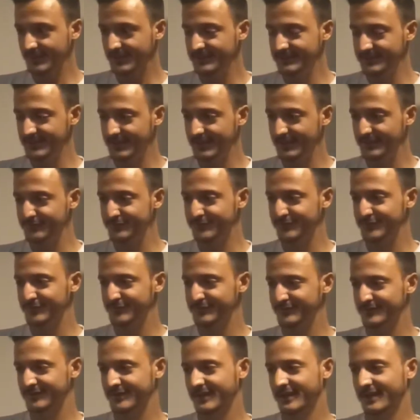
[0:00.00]
The
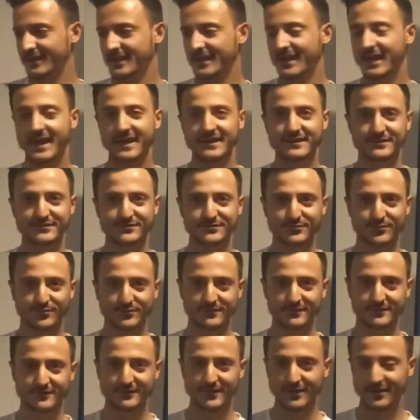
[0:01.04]
inverse head and
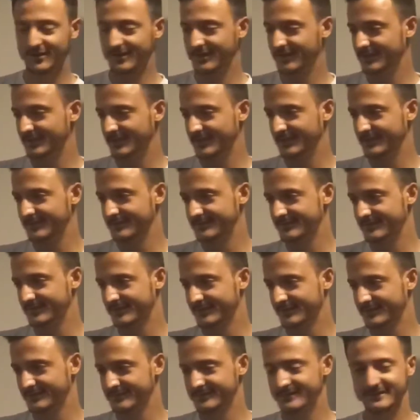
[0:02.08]
shoulders target is
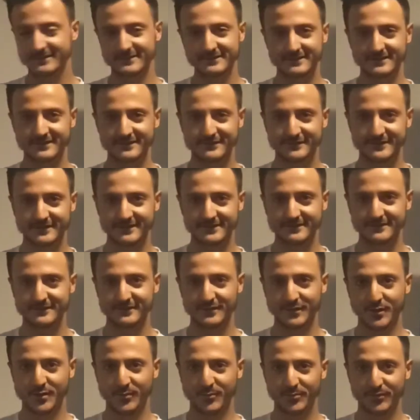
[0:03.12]

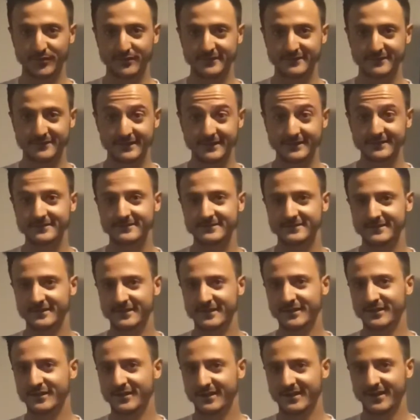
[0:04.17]
66.6,
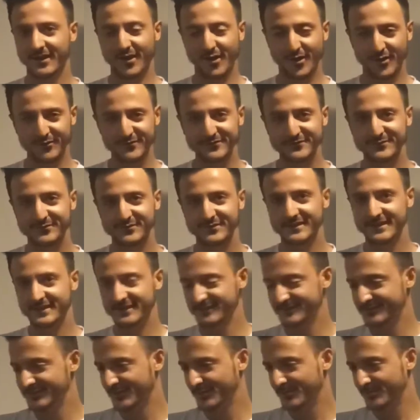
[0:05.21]
also a
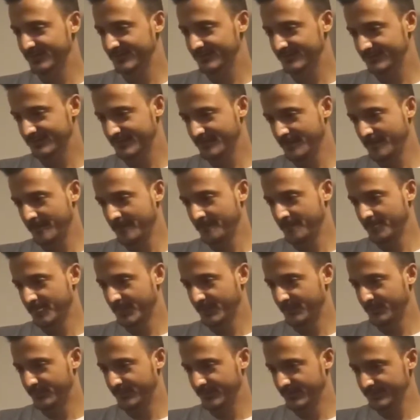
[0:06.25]
nice number,
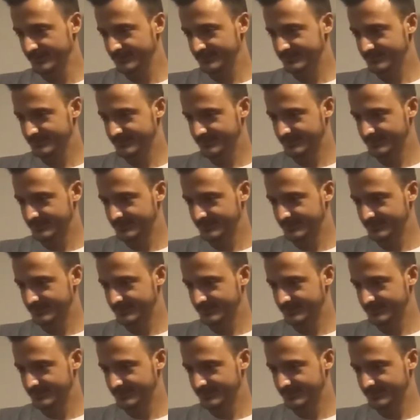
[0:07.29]
but